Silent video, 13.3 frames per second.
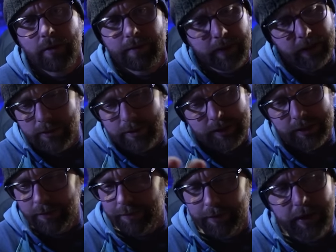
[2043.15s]
Videos are
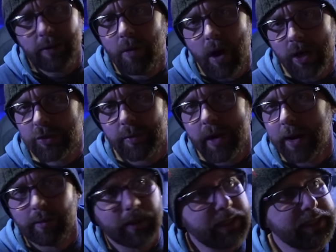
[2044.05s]
still free to watch when I
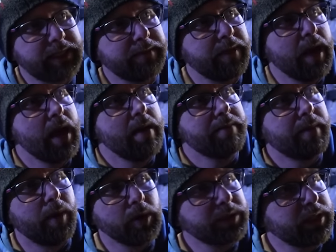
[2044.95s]
release them.
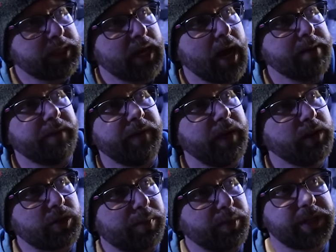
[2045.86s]
Most of the time, the
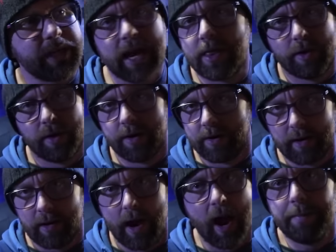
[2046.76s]
videos are put together
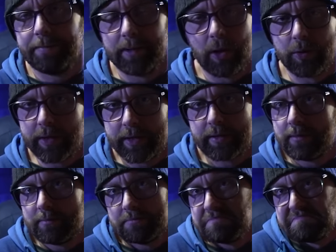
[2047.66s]
and uploaded
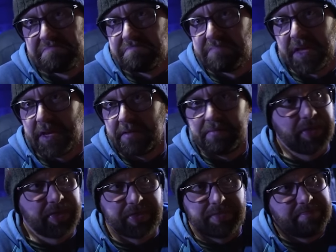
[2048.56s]
like
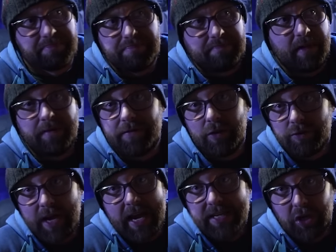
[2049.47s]
a few
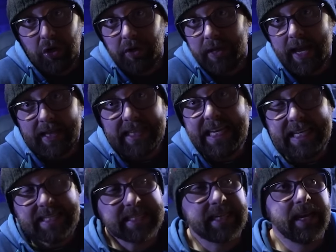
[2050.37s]
days early at
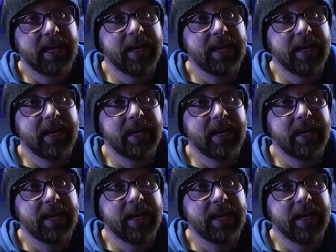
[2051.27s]
least.